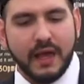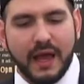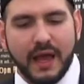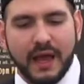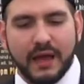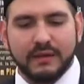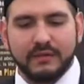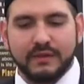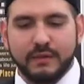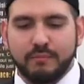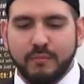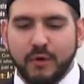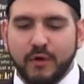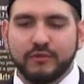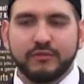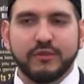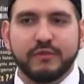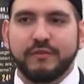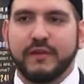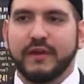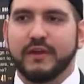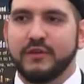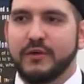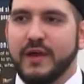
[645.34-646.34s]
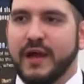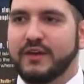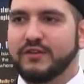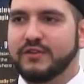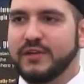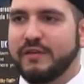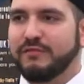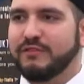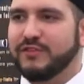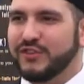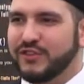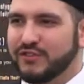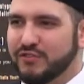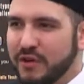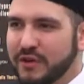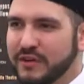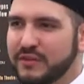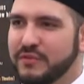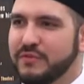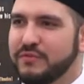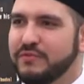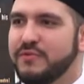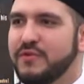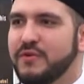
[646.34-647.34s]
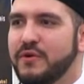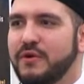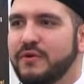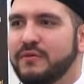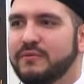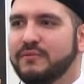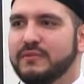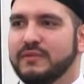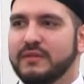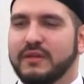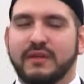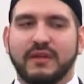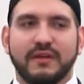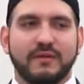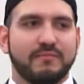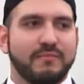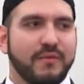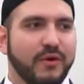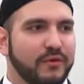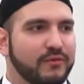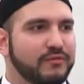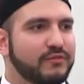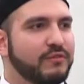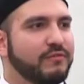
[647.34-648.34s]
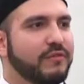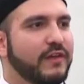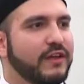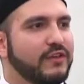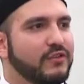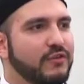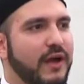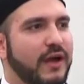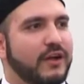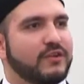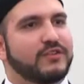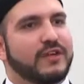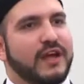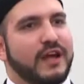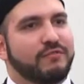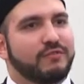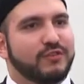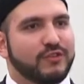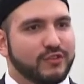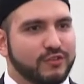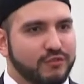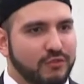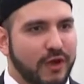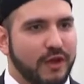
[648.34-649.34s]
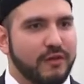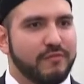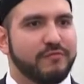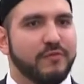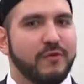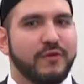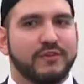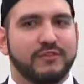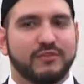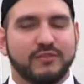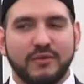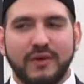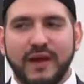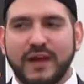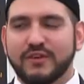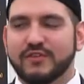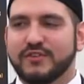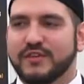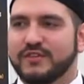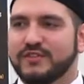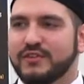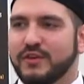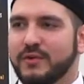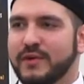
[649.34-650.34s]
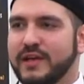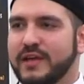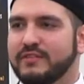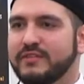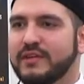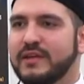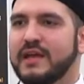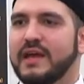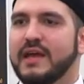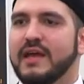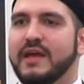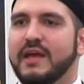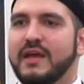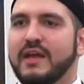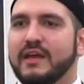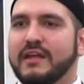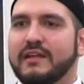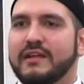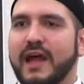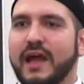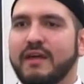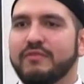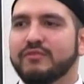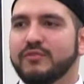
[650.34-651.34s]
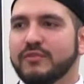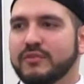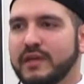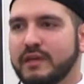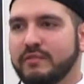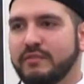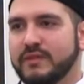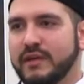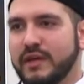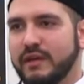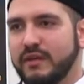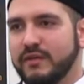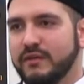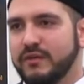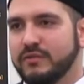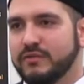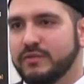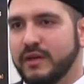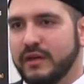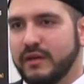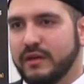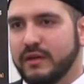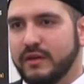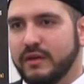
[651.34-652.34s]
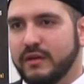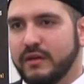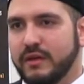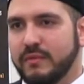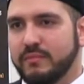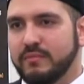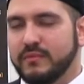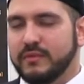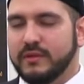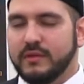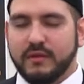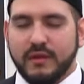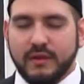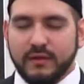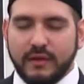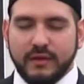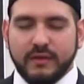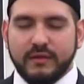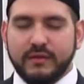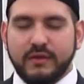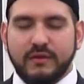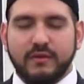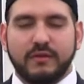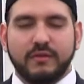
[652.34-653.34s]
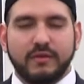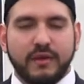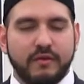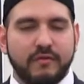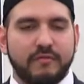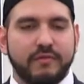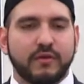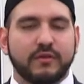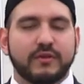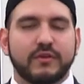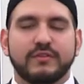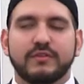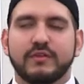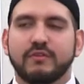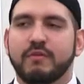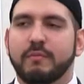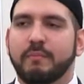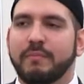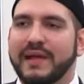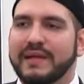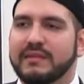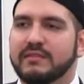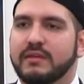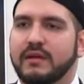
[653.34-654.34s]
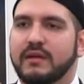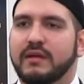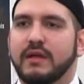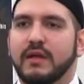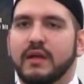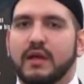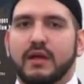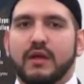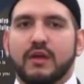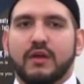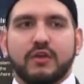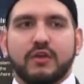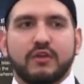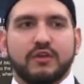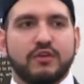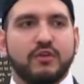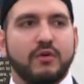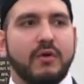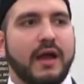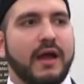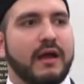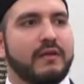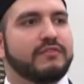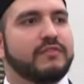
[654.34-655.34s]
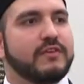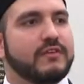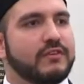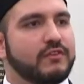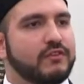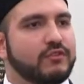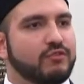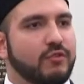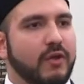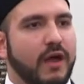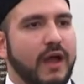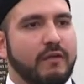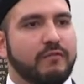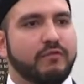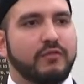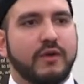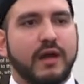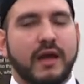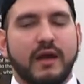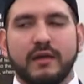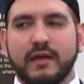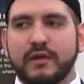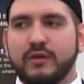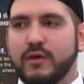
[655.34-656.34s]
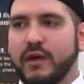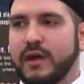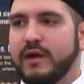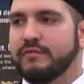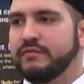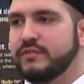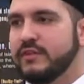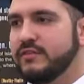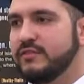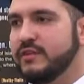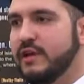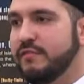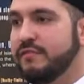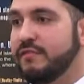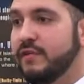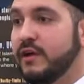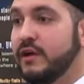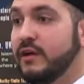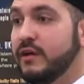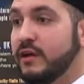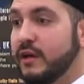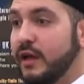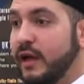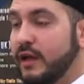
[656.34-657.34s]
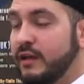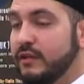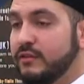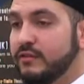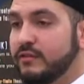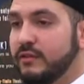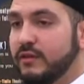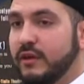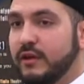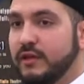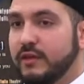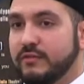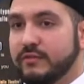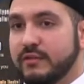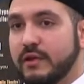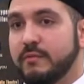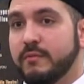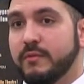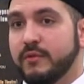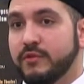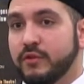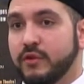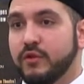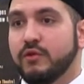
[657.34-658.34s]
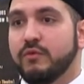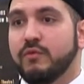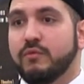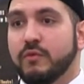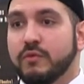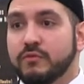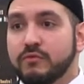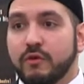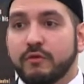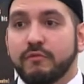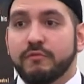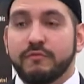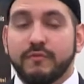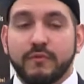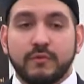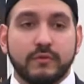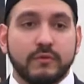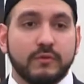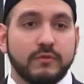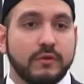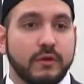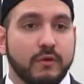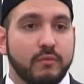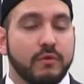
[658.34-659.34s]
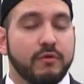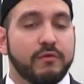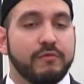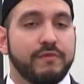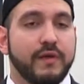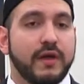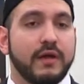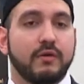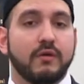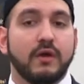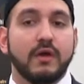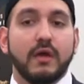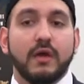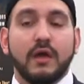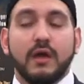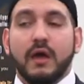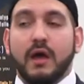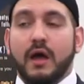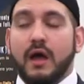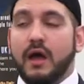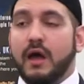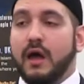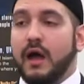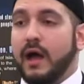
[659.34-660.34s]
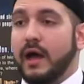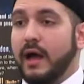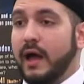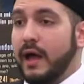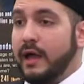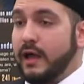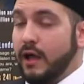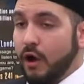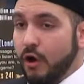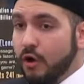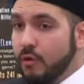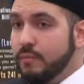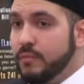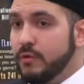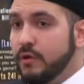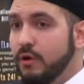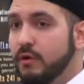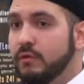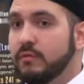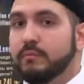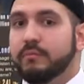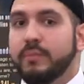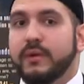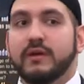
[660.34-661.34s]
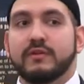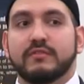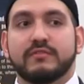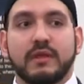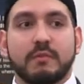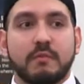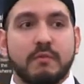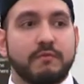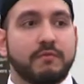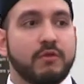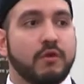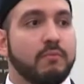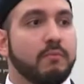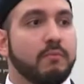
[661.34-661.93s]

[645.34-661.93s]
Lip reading: and most of it you actually have to struggle for. Most of it you actually have to strive for. It's not actually so easy. Life's not giving you to, everything on a silver platter. You have to strive. You have to suffer, and some of you will not, will fail. I hope not, but some of